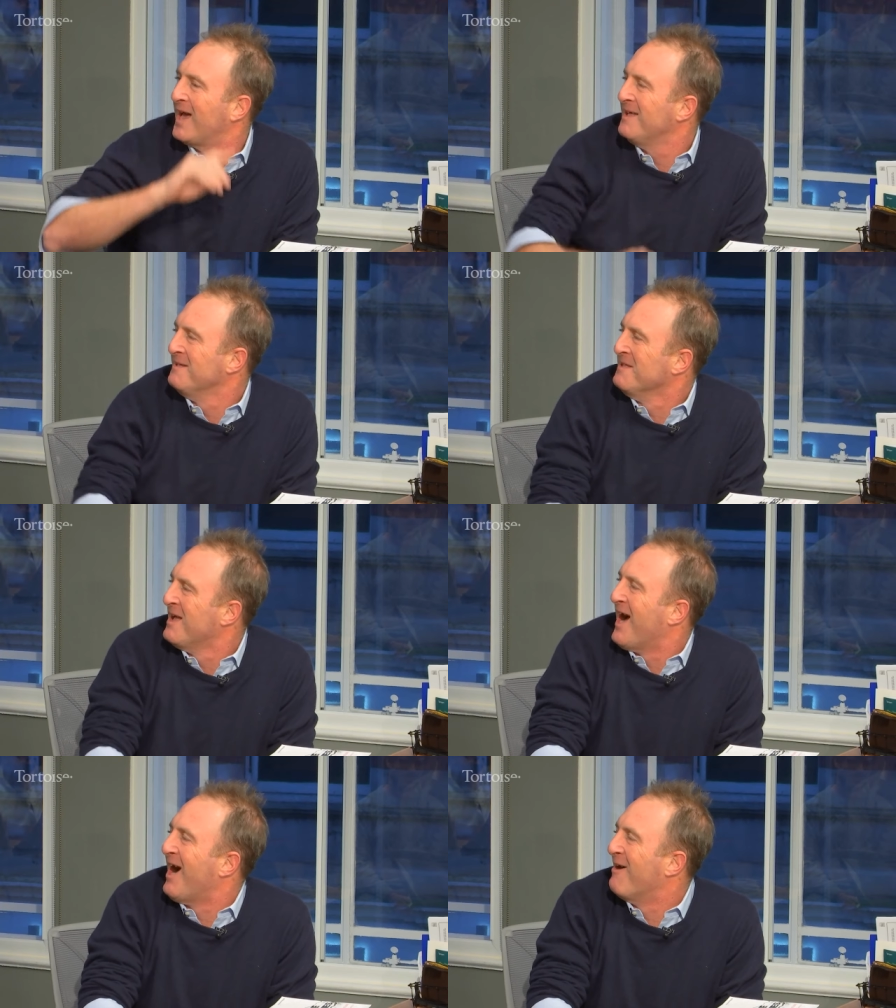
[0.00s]
there.
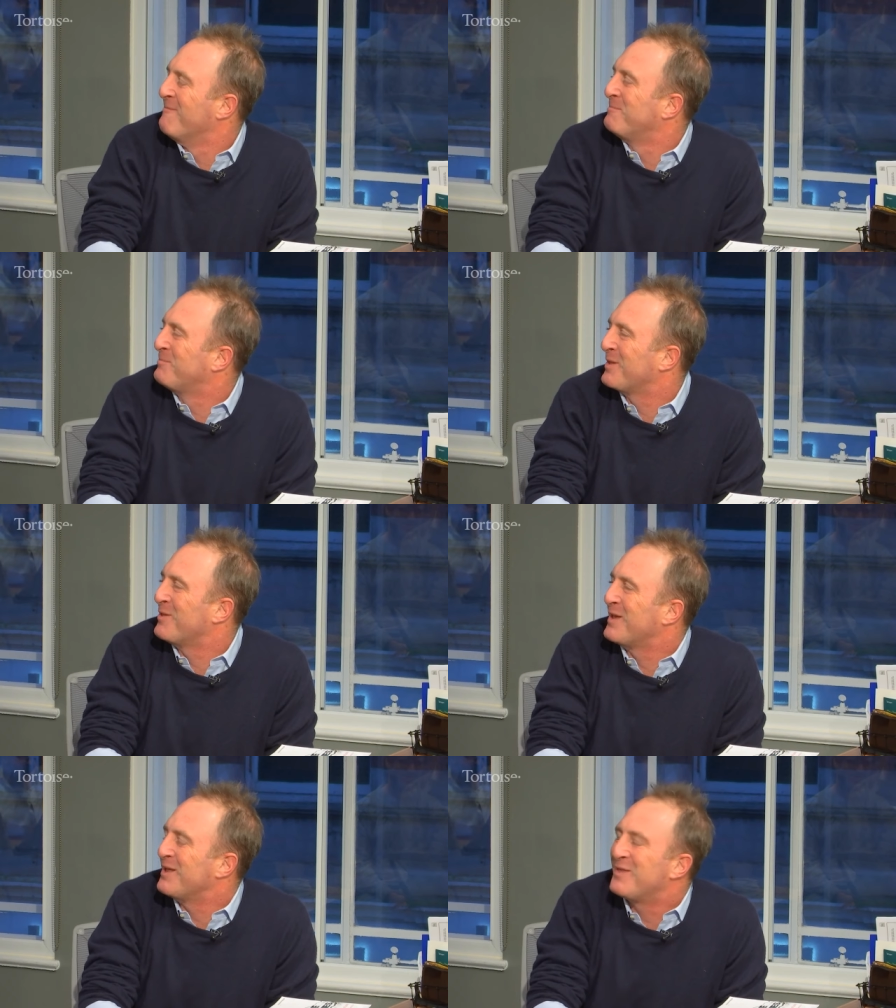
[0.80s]

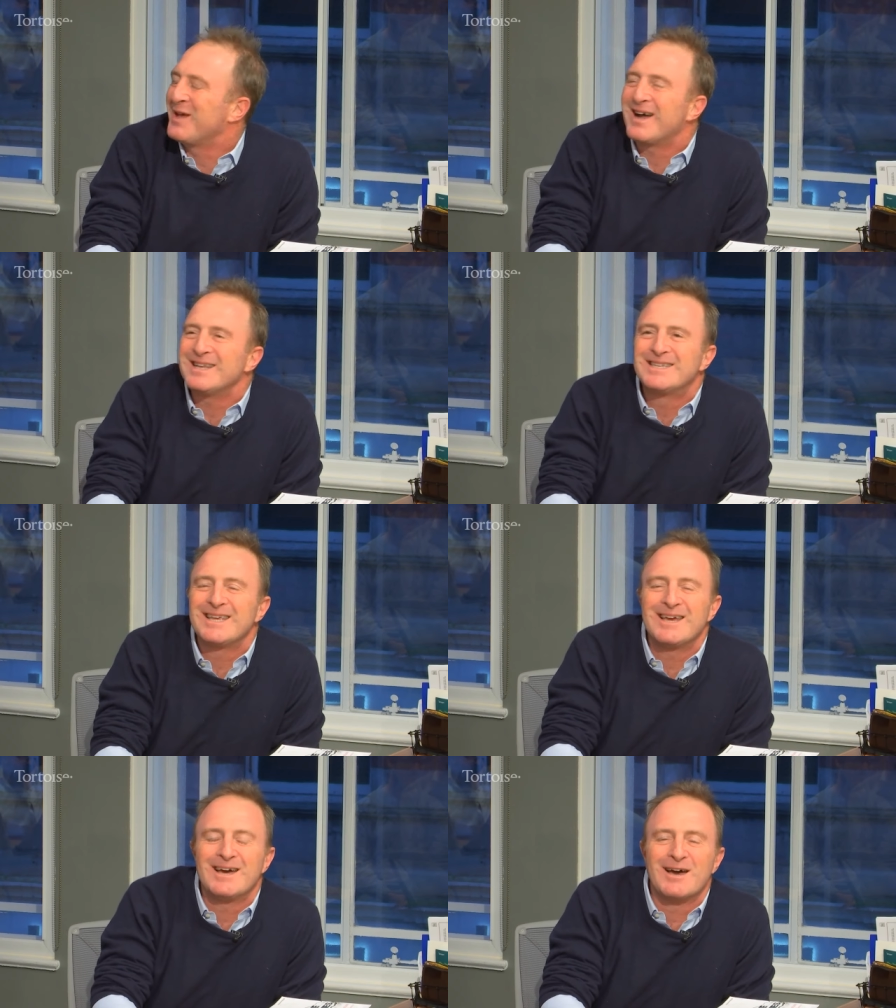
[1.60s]
The
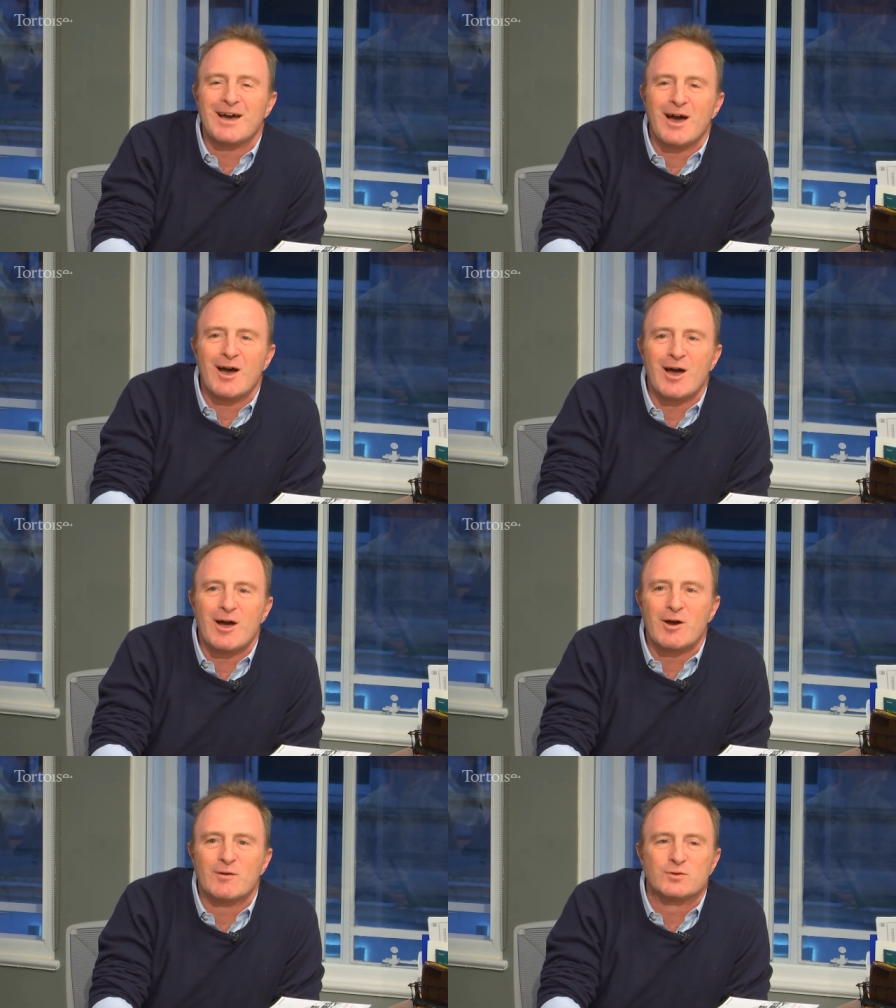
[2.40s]
idea
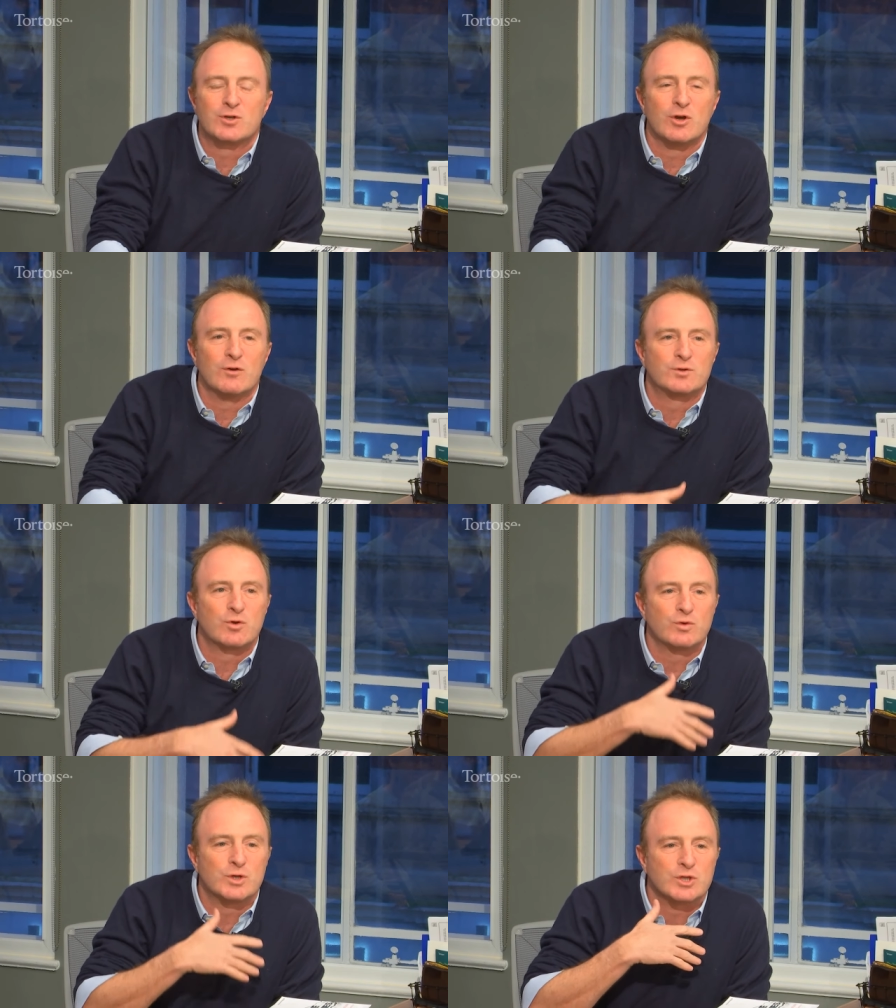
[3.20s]
of
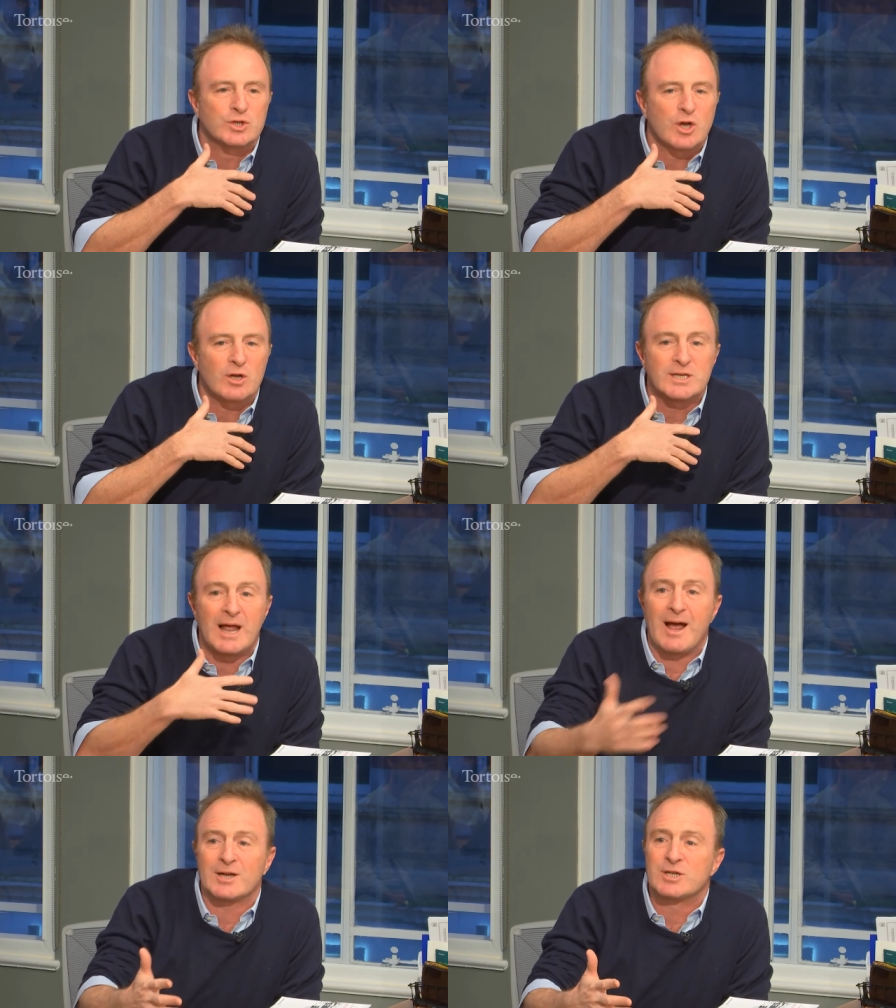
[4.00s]
Tortoise started
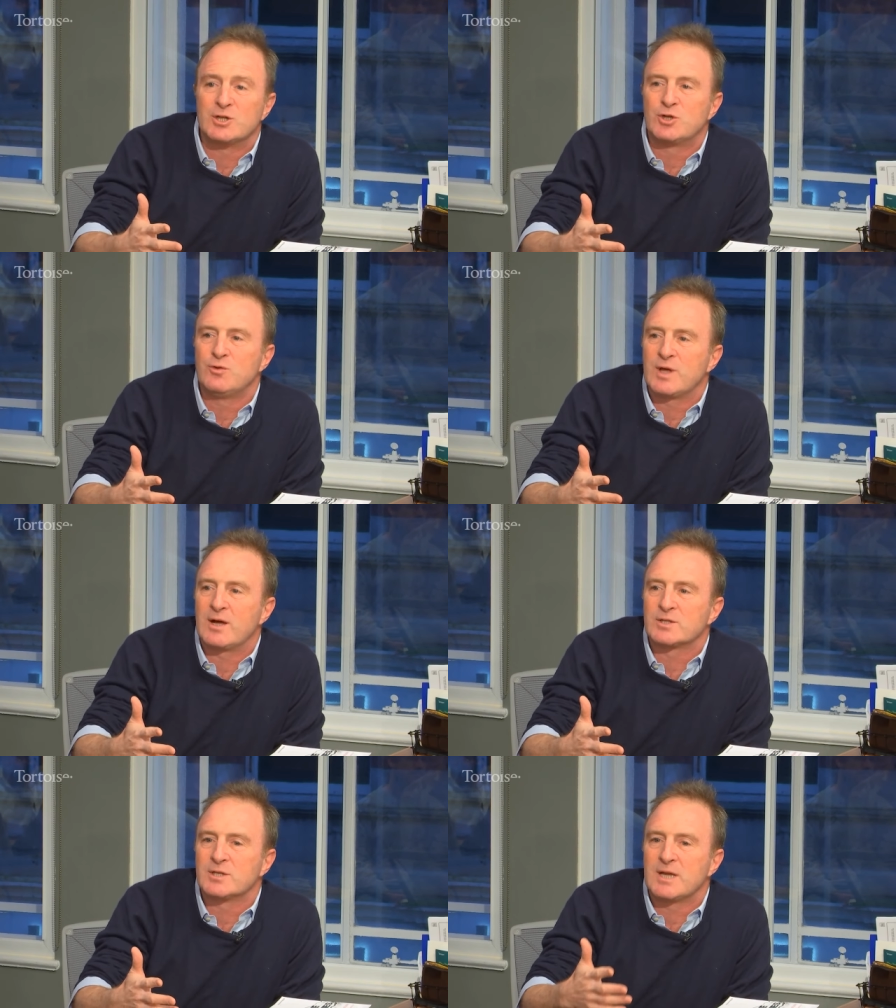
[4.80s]
out actually in
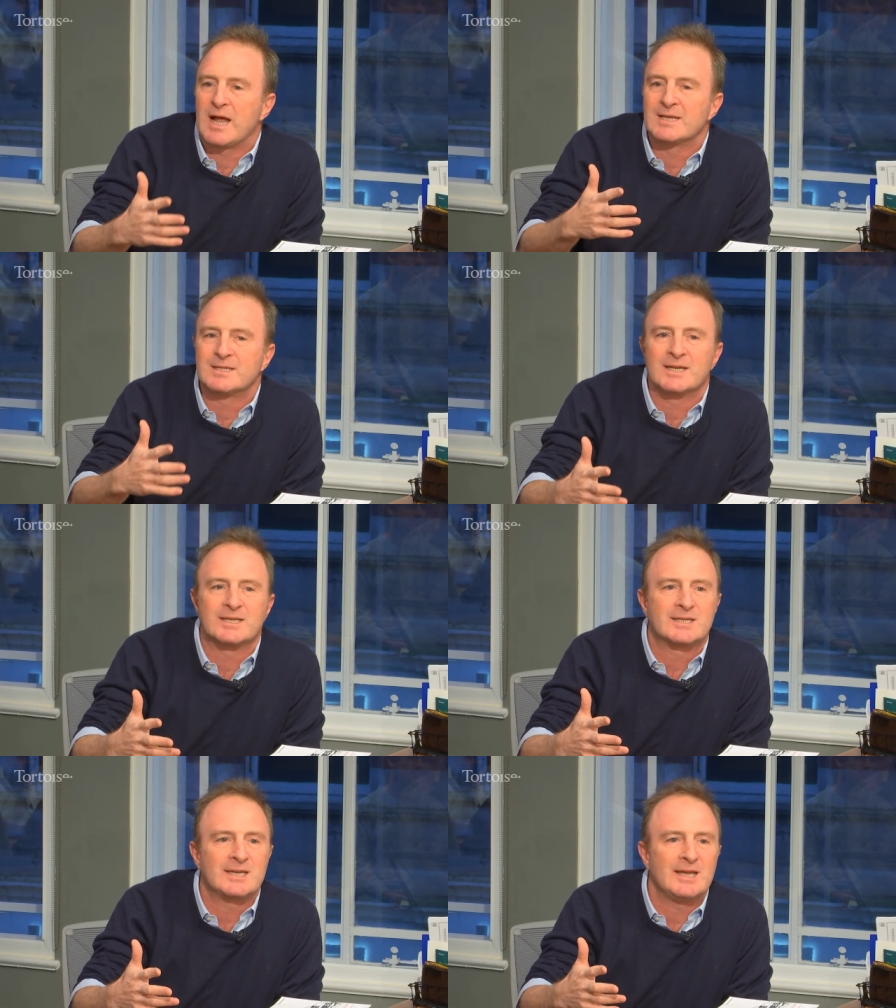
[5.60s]

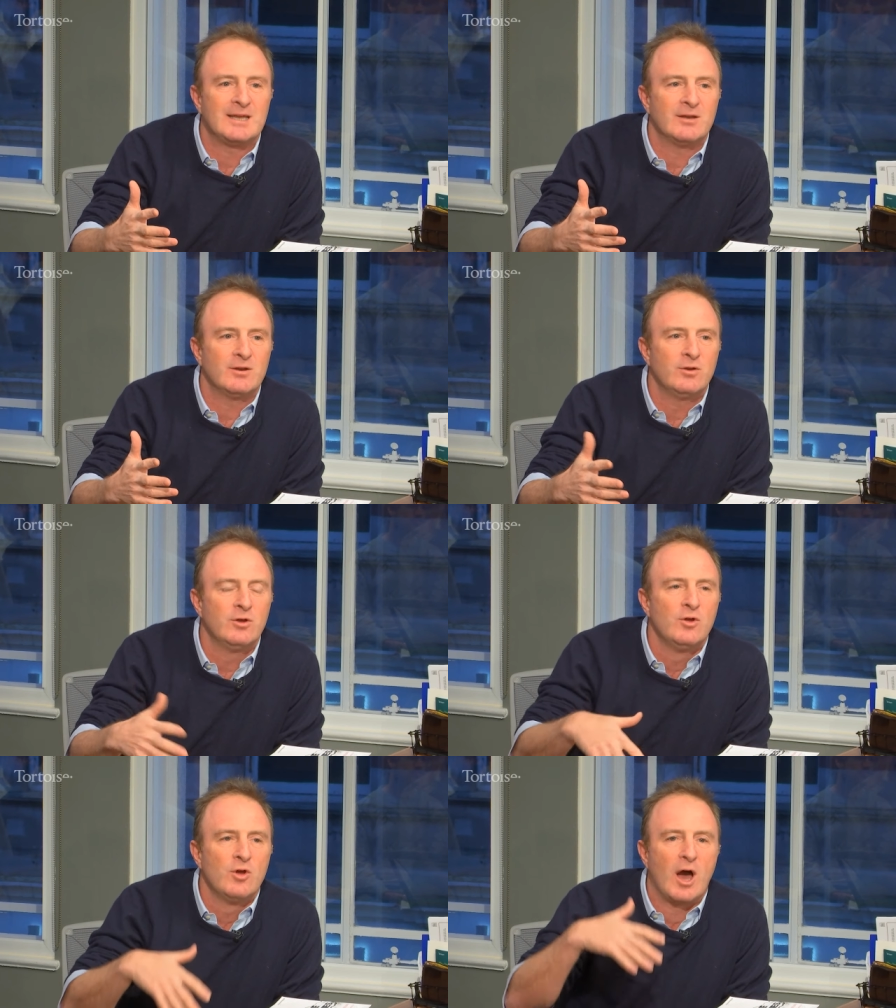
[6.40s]
2016,
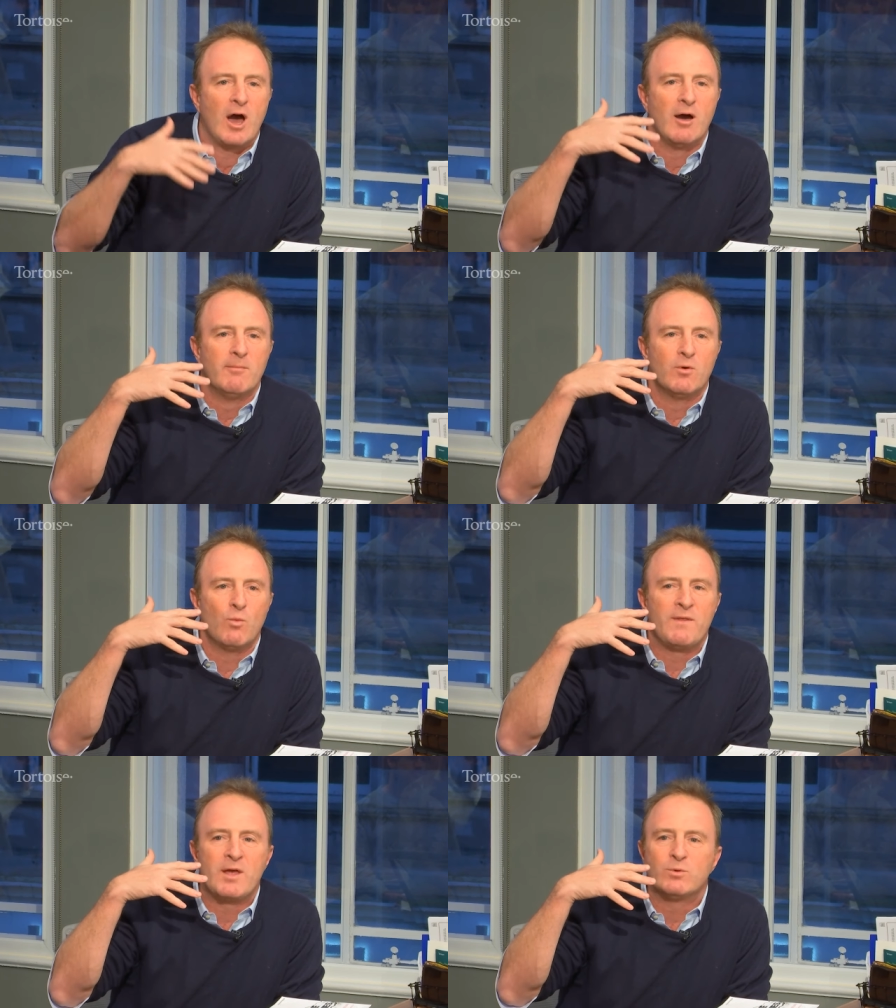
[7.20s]

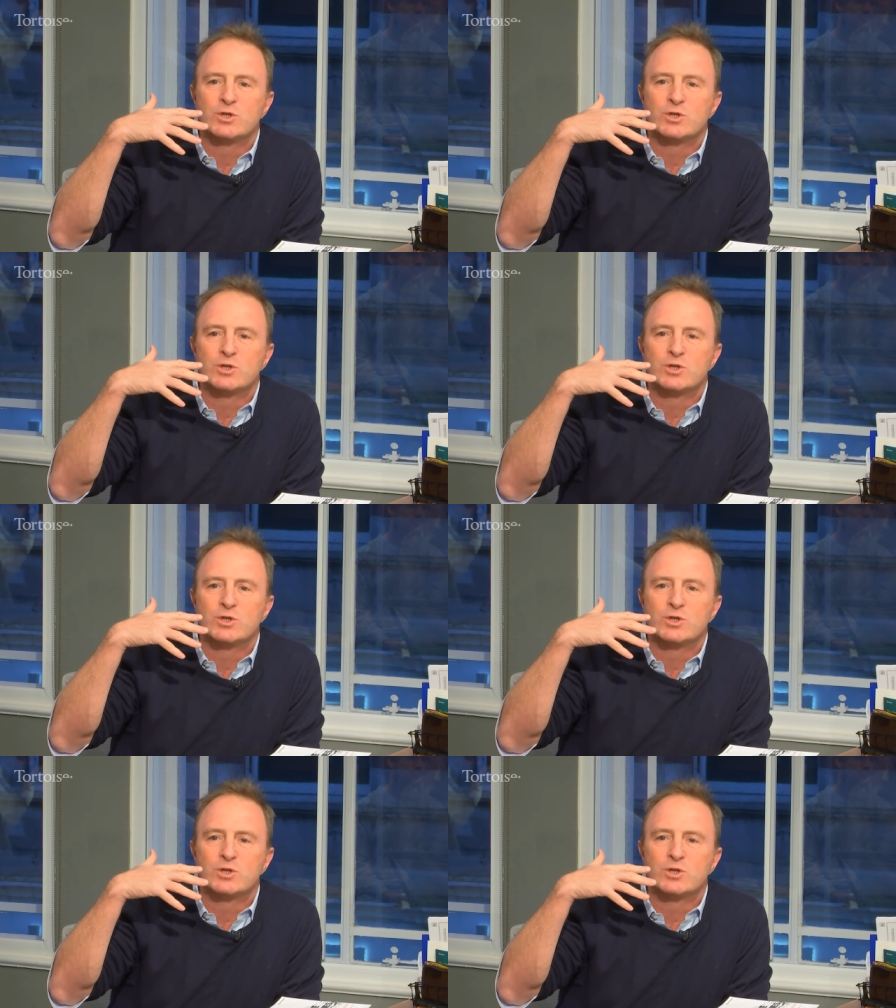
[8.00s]
when